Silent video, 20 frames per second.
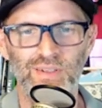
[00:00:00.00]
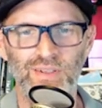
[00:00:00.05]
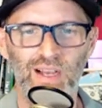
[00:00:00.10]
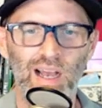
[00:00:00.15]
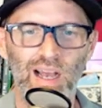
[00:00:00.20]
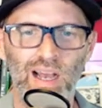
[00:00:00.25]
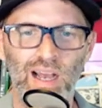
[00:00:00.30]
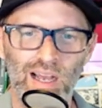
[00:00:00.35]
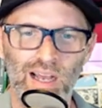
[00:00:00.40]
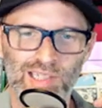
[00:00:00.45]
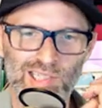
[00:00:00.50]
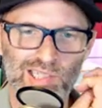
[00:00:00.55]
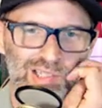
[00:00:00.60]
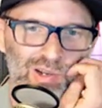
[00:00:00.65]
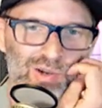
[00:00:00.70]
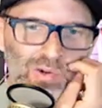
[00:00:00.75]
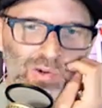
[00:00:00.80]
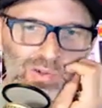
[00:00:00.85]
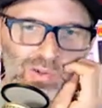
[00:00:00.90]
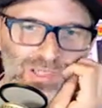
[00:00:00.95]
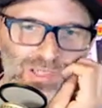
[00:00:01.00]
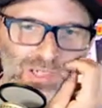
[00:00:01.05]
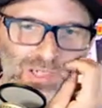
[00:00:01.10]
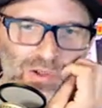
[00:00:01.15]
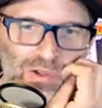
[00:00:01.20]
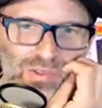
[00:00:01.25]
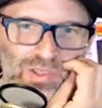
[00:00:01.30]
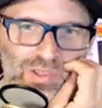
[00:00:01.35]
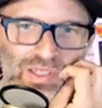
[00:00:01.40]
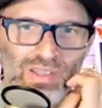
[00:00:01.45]
Uh, yeah. So you know
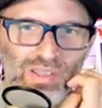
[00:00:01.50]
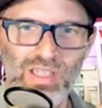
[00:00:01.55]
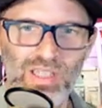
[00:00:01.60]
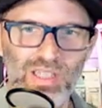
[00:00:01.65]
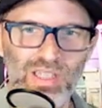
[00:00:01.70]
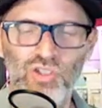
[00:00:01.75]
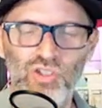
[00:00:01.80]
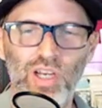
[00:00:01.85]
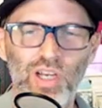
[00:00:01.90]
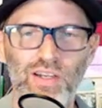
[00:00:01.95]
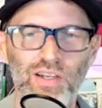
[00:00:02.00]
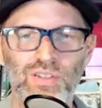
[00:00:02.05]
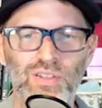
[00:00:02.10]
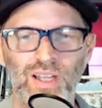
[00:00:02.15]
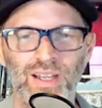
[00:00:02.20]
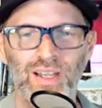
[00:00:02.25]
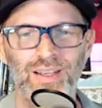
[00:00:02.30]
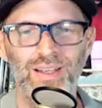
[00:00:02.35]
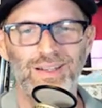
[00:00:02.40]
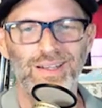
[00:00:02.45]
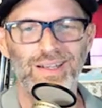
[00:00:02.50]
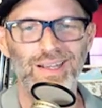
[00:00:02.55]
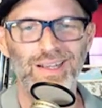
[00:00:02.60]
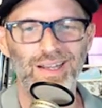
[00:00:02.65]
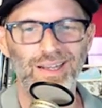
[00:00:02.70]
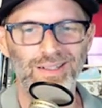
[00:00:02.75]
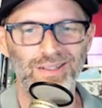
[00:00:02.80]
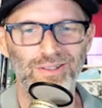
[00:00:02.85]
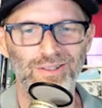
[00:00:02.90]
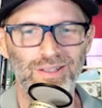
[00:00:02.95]
the, these chairs
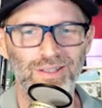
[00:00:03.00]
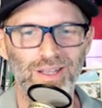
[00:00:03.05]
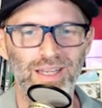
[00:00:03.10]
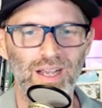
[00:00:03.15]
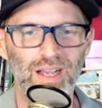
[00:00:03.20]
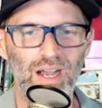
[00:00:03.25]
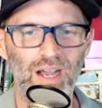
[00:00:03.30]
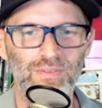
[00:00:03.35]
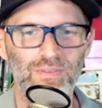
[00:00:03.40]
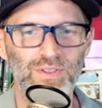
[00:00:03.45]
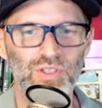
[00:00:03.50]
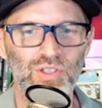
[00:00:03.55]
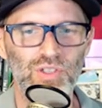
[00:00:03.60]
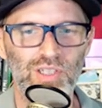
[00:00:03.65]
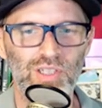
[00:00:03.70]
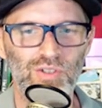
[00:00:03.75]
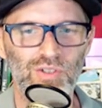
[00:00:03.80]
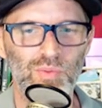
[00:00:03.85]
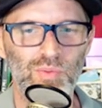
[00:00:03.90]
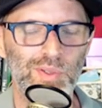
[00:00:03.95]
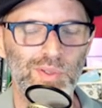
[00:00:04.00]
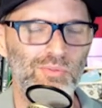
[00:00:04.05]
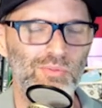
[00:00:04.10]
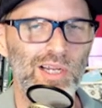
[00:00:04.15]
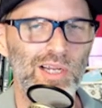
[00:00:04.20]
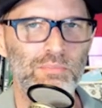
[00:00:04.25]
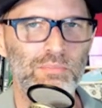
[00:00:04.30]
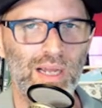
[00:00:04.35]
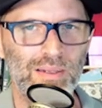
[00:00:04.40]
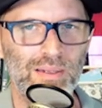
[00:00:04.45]
kind of look like office chairs with
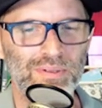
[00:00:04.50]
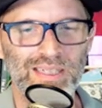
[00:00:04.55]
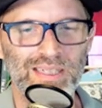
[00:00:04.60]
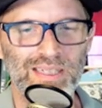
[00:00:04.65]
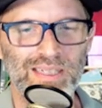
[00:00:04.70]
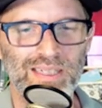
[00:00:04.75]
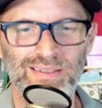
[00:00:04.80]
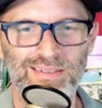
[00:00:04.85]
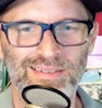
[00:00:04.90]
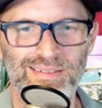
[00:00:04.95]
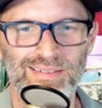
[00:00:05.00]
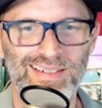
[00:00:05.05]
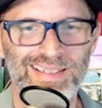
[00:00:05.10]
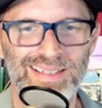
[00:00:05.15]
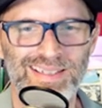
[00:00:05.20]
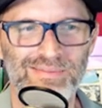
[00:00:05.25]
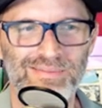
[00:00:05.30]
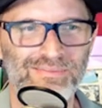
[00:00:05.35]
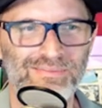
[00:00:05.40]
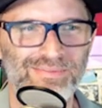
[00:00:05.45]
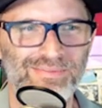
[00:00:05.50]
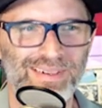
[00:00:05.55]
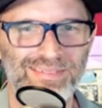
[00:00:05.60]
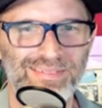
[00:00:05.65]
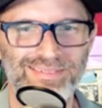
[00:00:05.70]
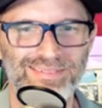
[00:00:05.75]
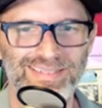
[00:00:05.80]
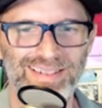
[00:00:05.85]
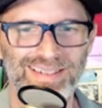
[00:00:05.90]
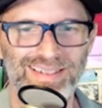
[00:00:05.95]
red piping on them. Yes.
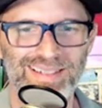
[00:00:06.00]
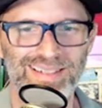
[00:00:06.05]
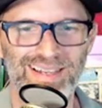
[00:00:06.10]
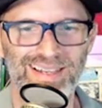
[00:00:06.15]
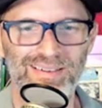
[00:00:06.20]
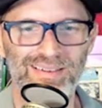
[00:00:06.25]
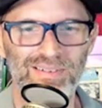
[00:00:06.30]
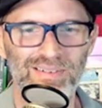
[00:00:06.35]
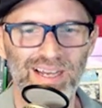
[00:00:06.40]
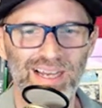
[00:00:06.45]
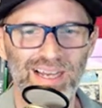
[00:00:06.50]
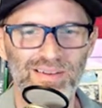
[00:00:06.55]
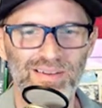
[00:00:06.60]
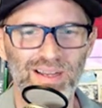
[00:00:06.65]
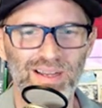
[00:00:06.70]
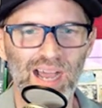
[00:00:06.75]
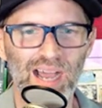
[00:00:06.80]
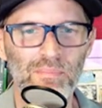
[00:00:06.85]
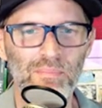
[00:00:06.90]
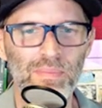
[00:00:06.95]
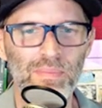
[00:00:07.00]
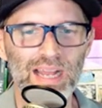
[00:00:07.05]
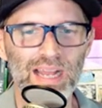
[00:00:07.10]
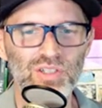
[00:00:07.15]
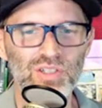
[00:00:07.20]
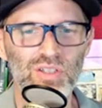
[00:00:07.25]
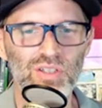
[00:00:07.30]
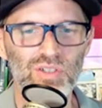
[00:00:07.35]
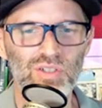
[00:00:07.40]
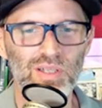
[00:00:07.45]
Uh, I, I, I,
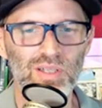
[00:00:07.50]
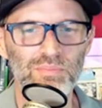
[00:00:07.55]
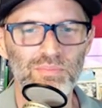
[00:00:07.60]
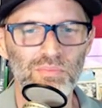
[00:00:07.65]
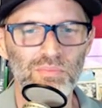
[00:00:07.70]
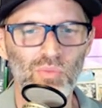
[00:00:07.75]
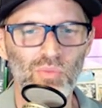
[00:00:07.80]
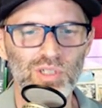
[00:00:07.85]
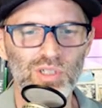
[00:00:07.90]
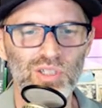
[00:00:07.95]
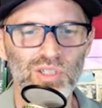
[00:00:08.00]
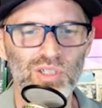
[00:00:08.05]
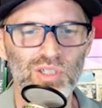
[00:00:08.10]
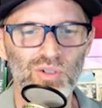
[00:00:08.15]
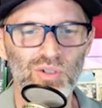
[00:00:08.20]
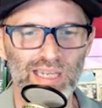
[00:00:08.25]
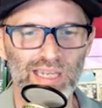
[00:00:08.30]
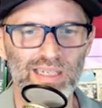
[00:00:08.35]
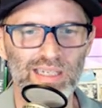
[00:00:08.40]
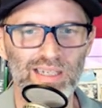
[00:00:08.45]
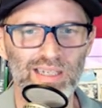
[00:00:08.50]
imagine there's something more to it.